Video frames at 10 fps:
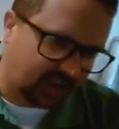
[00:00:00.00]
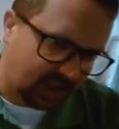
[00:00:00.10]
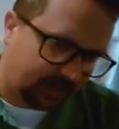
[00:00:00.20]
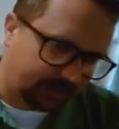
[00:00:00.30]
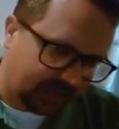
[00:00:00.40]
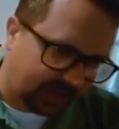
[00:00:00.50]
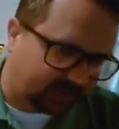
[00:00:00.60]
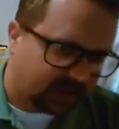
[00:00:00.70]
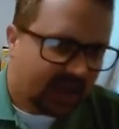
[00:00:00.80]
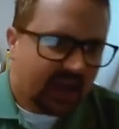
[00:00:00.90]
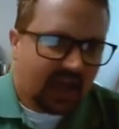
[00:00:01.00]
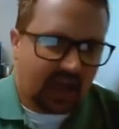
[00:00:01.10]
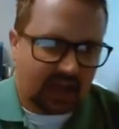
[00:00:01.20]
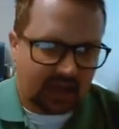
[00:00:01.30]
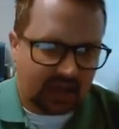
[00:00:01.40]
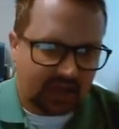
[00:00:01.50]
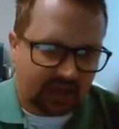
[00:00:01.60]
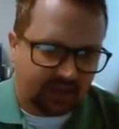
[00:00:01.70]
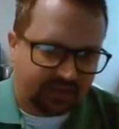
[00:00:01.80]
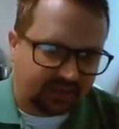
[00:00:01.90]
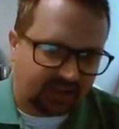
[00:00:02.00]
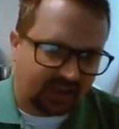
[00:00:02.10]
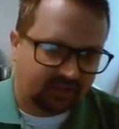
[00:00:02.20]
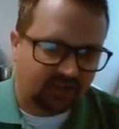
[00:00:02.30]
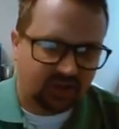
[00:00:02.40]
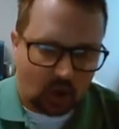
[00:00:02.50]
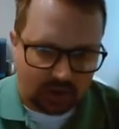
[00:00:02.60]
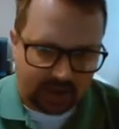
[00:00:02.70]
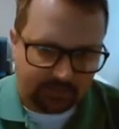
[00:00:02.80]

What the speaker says: complex. This has a toll-like